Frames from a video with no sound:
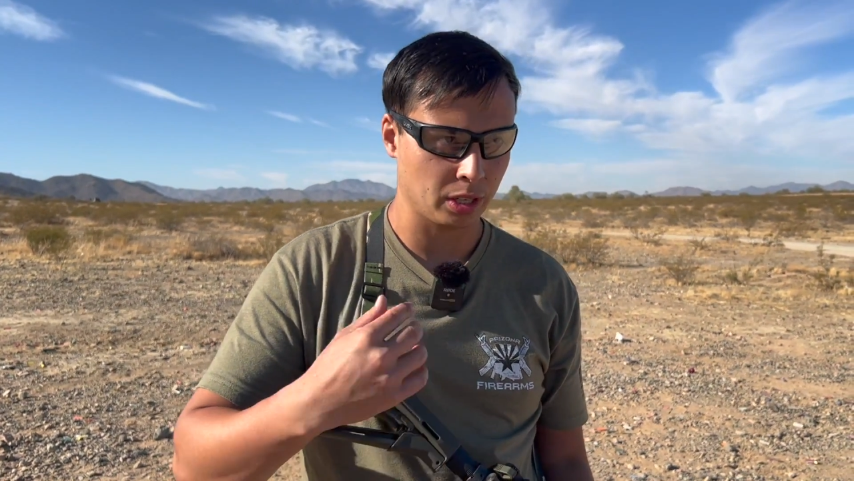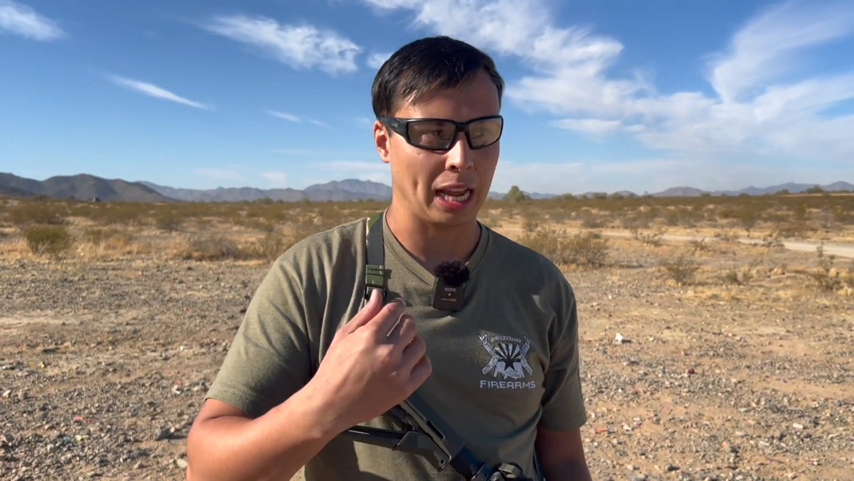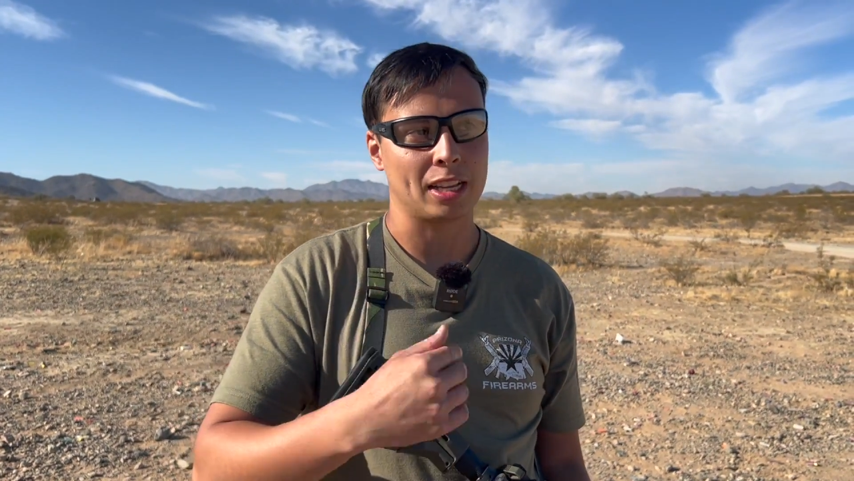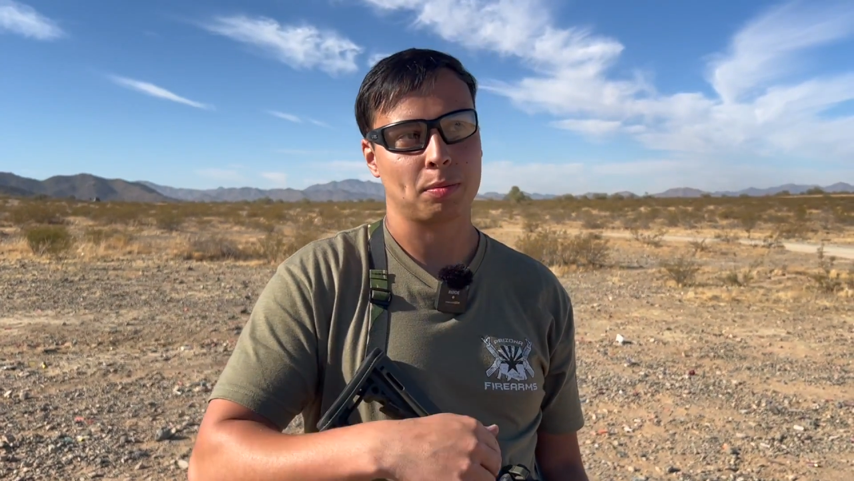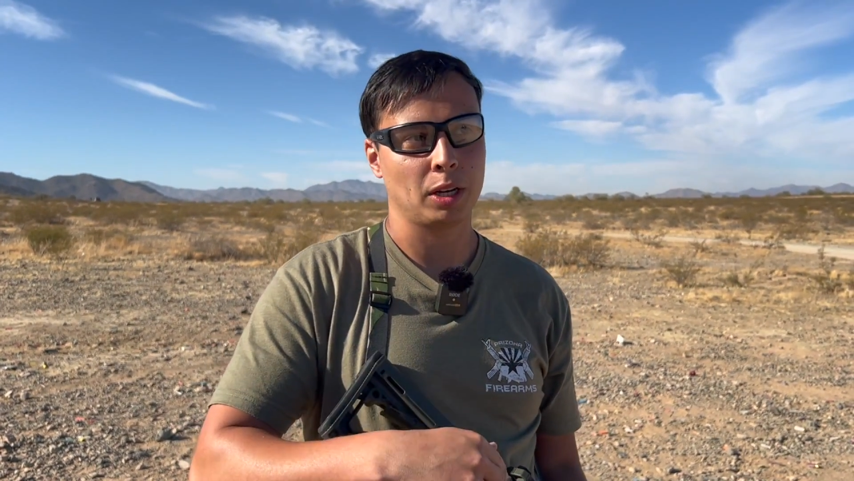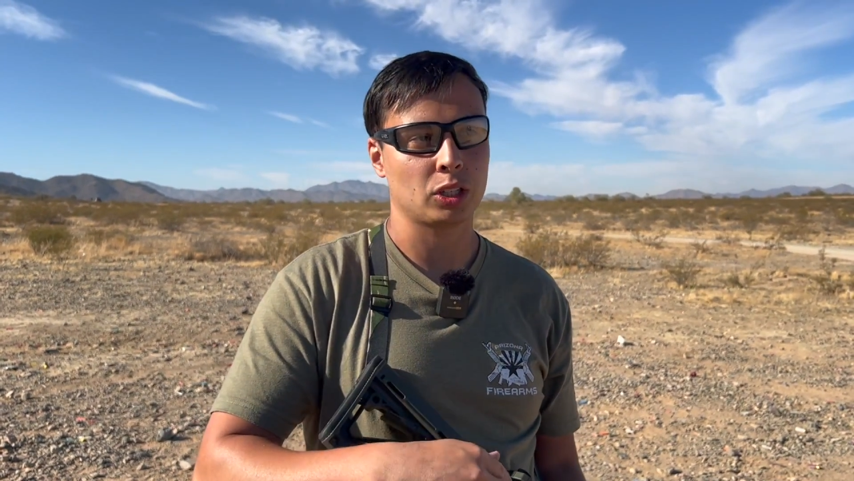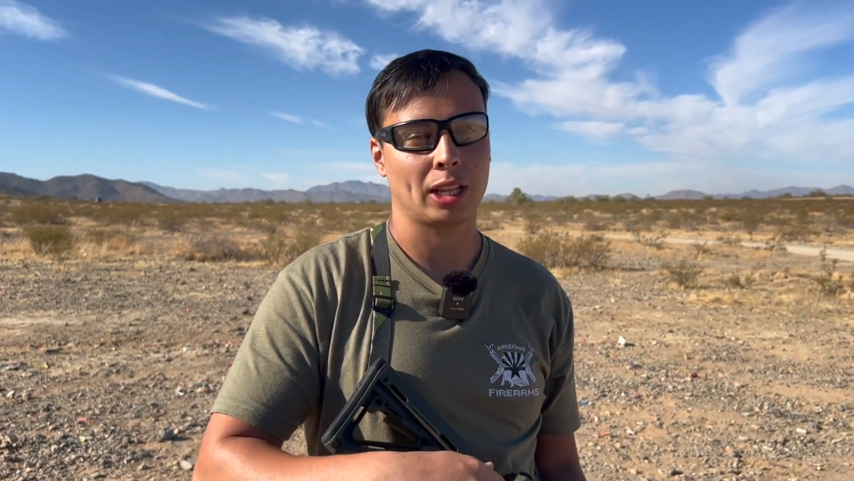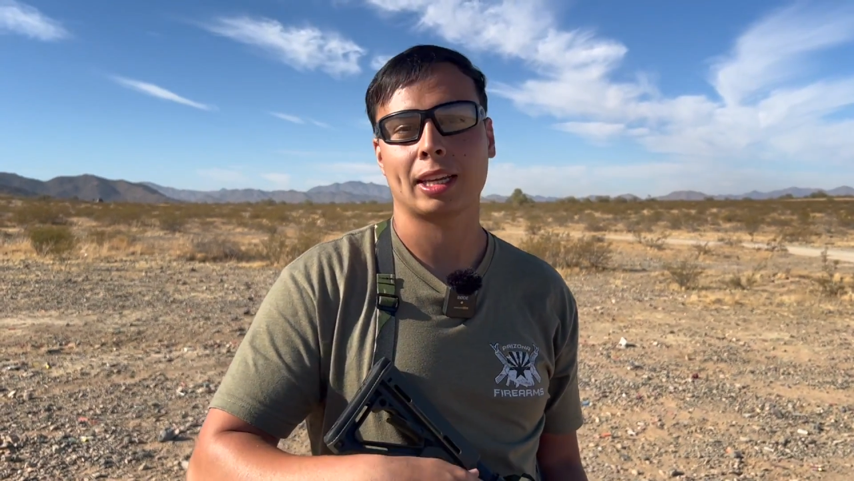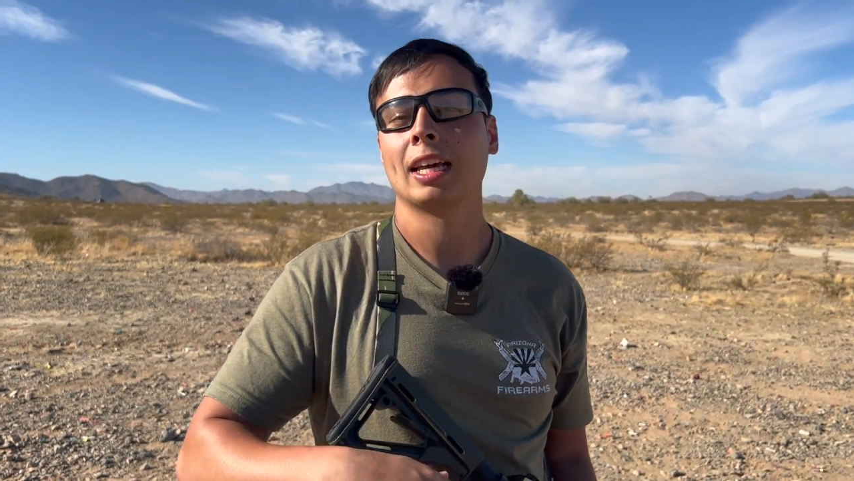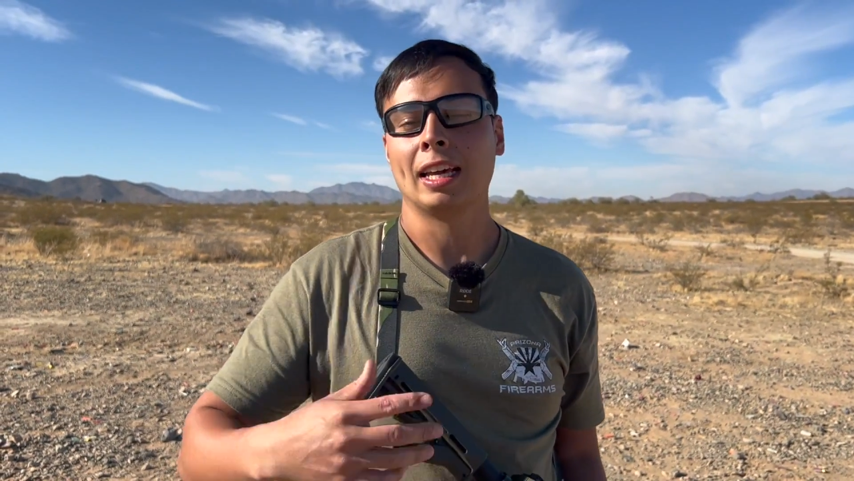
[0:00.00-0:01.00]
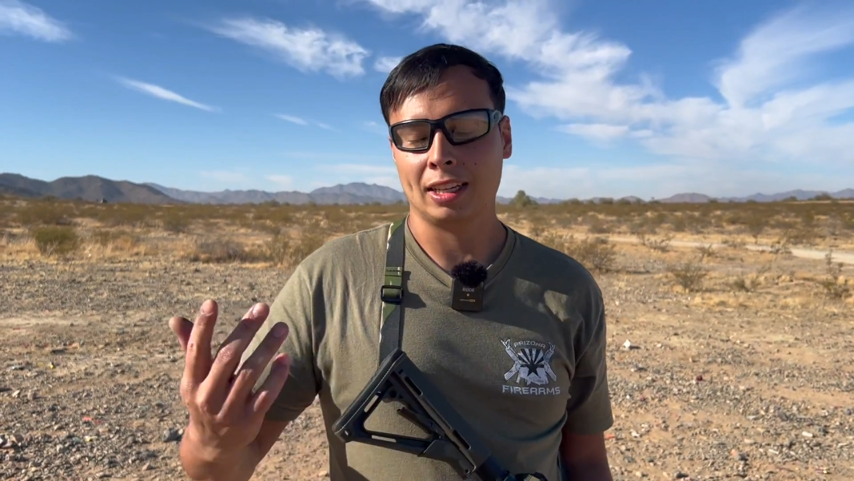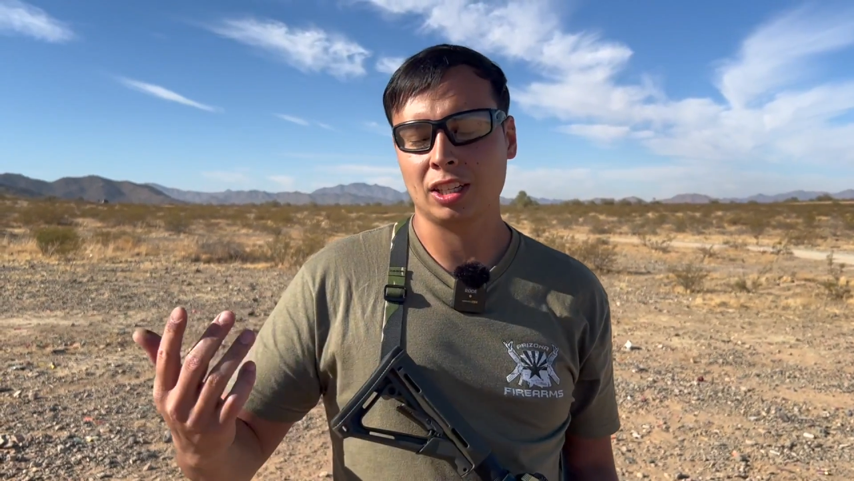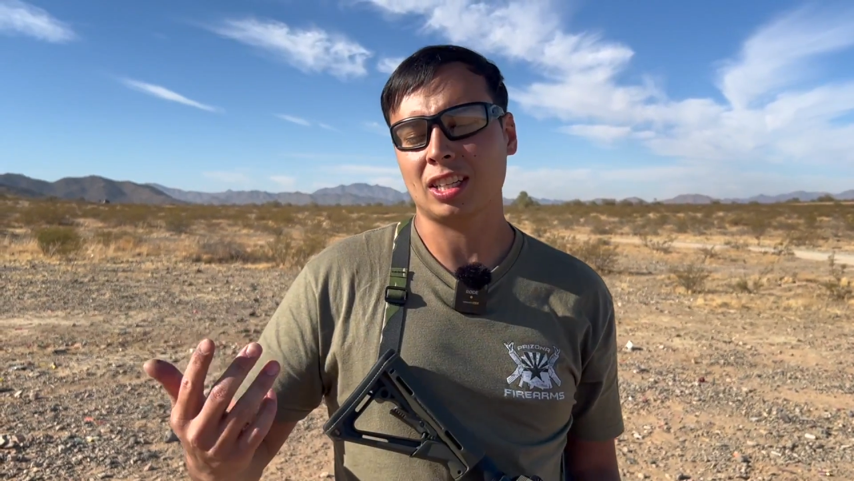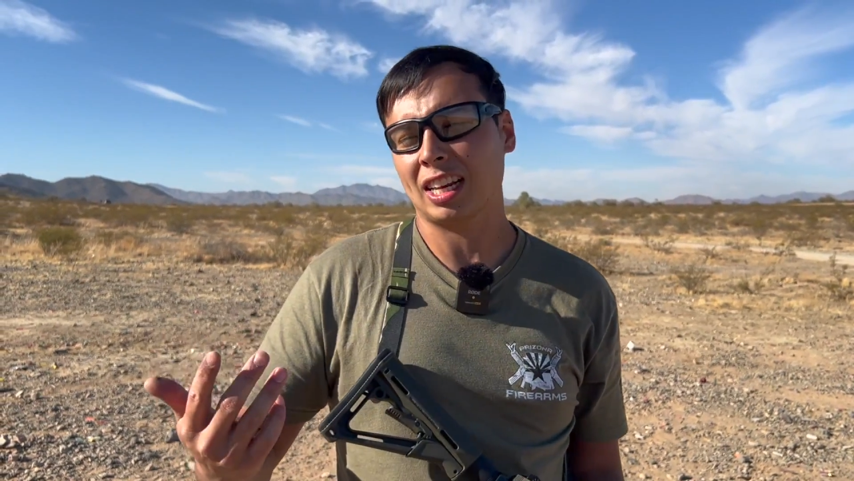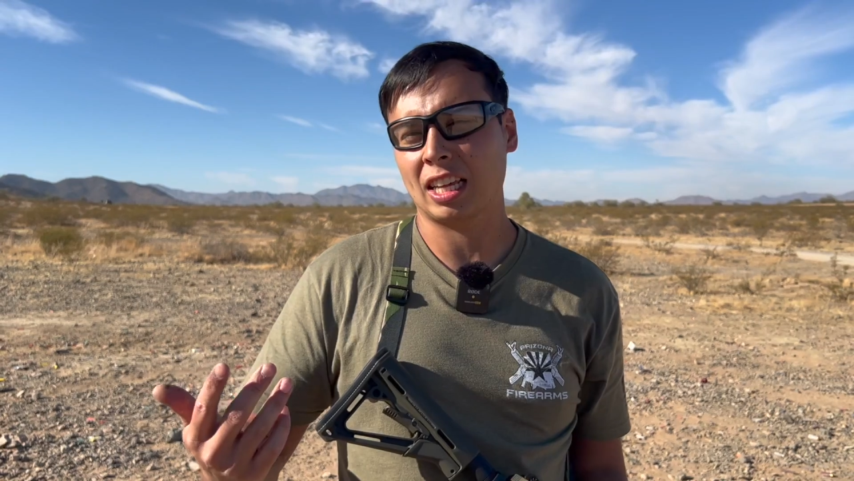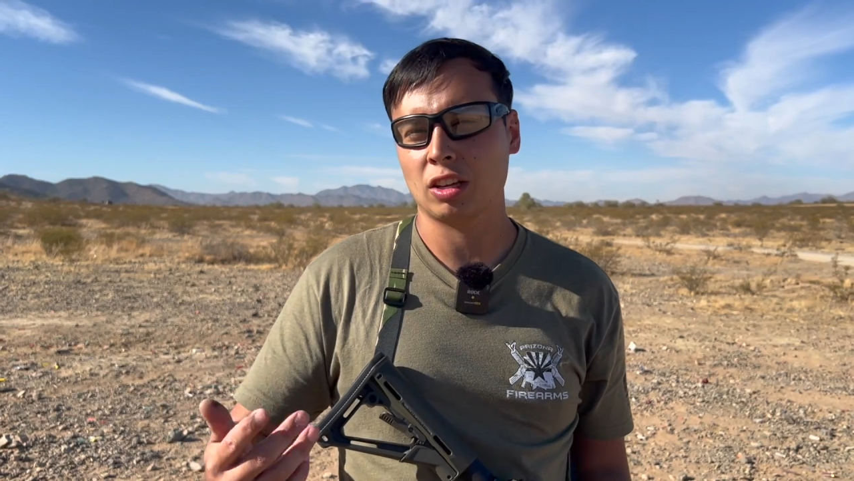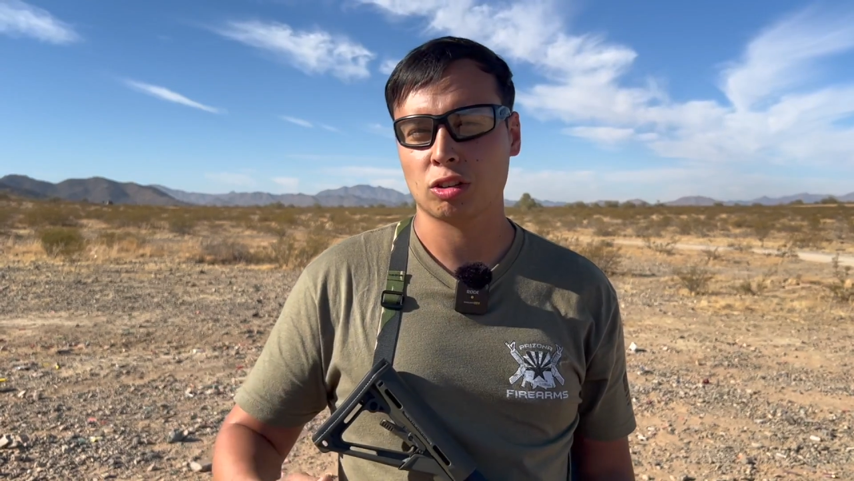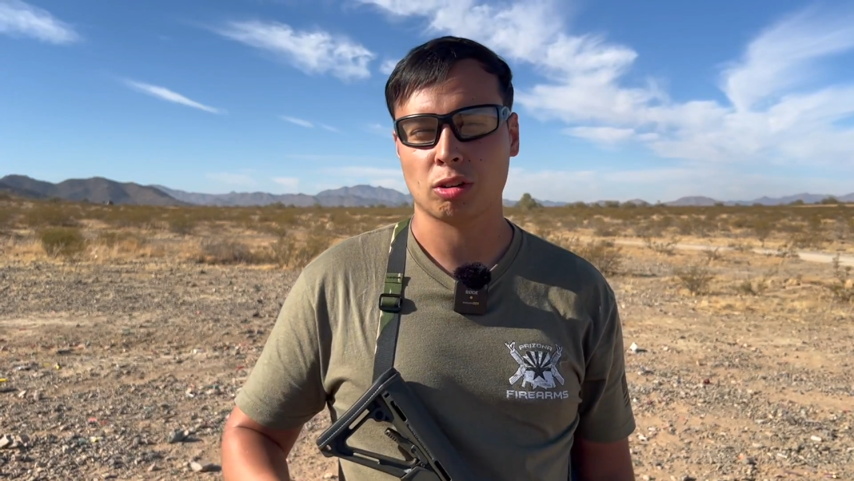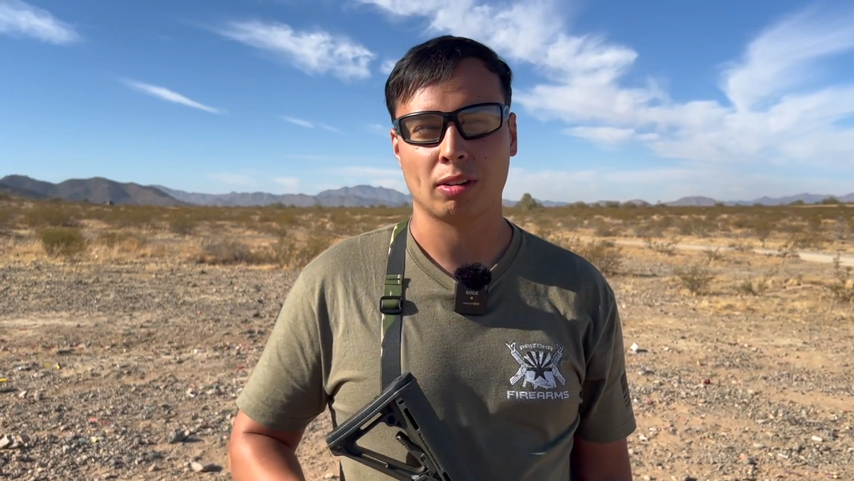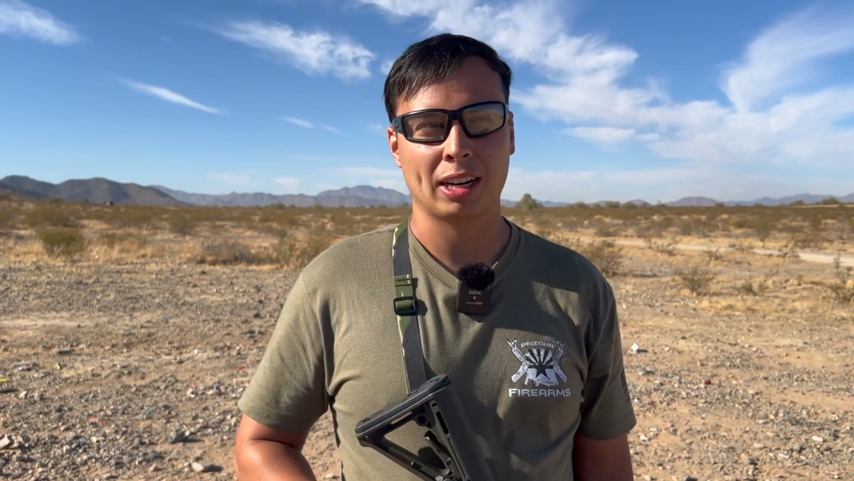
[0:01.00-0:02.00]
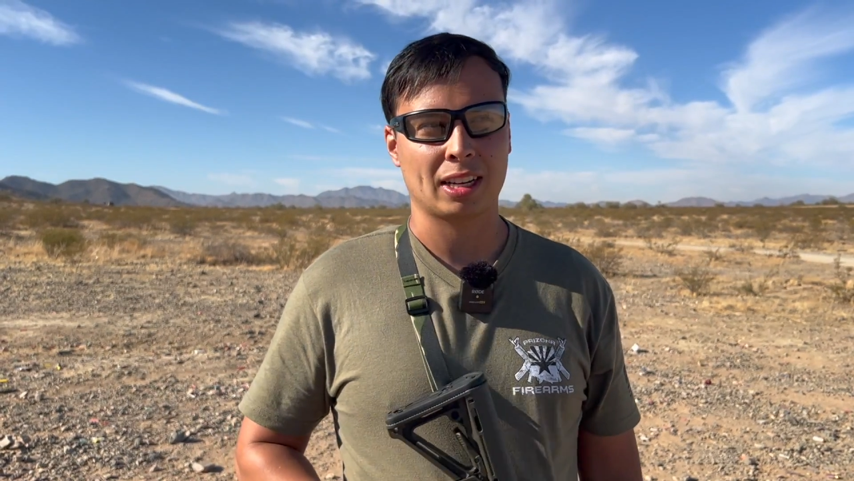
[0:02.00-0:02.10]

as much. Like, just got to get used to it, right?